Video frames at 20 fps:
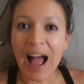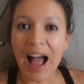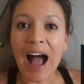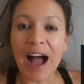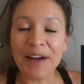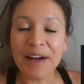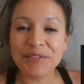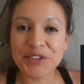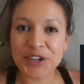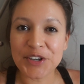
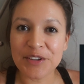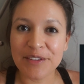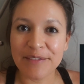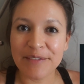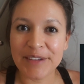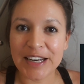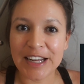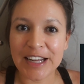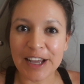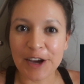after the
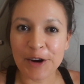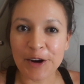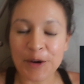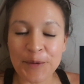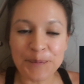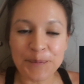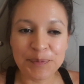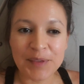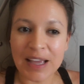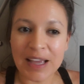
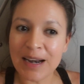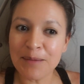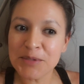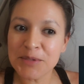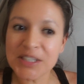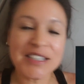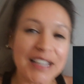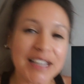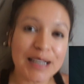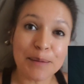video. And I'm
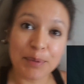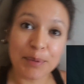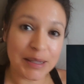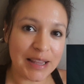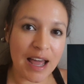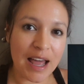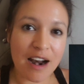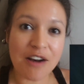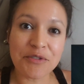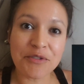just gonna put
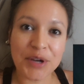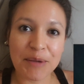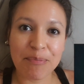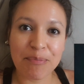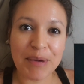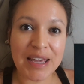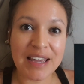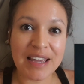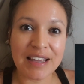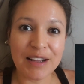that on
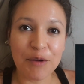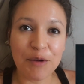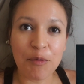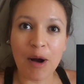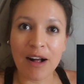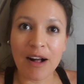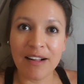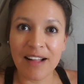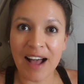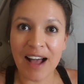repeat
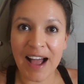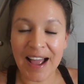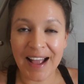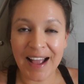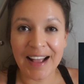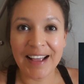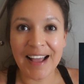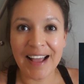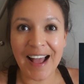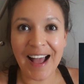while
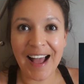I